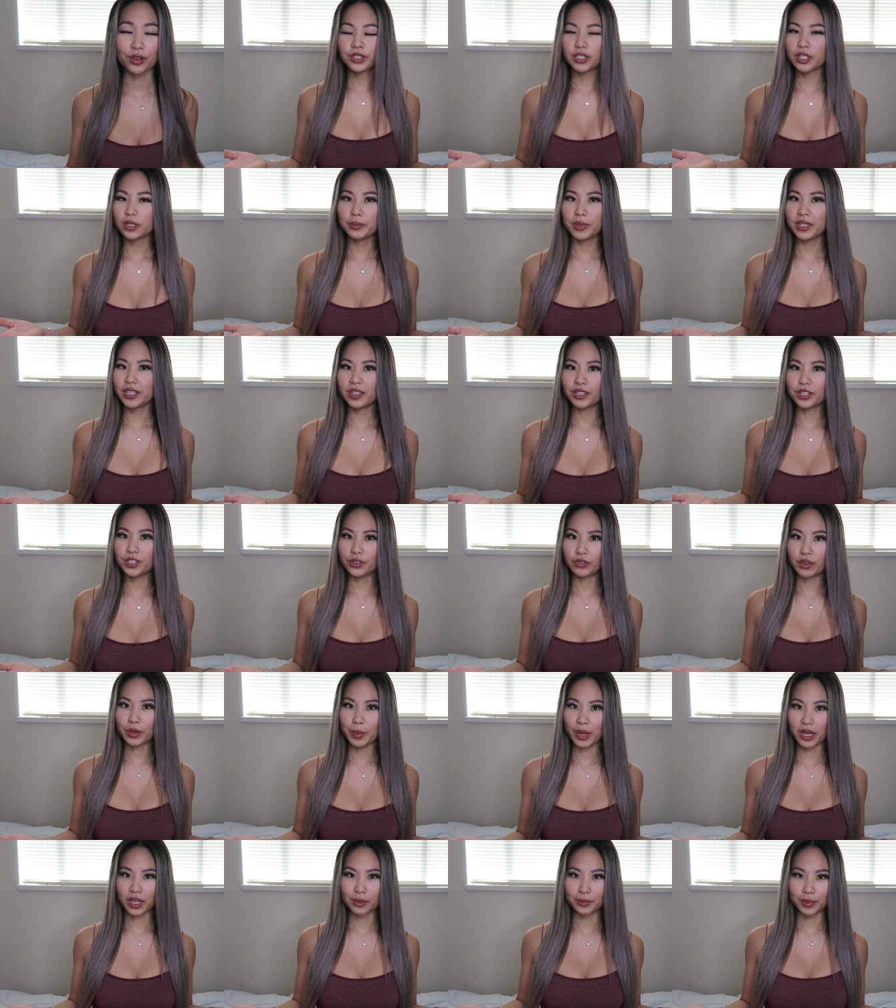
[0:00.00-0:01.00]
Who's gonna be the new
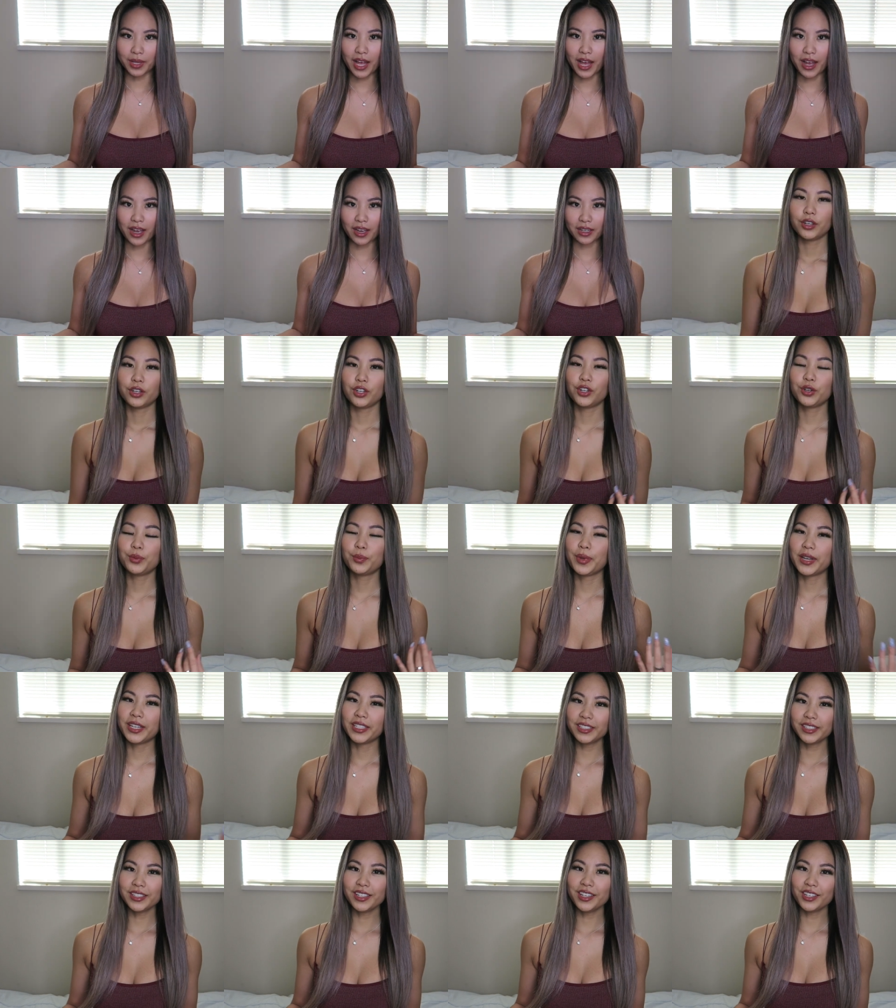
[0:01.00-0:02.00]
Rebecca Black? You're
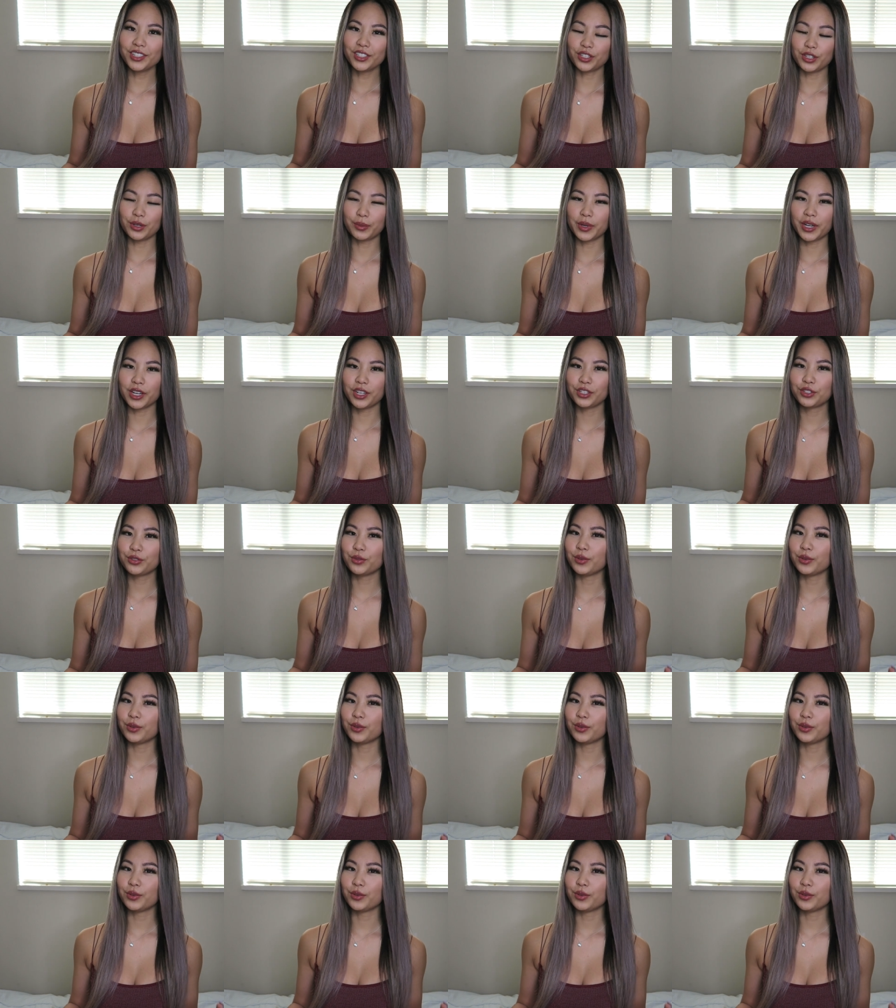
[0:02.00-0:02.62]
basically contributing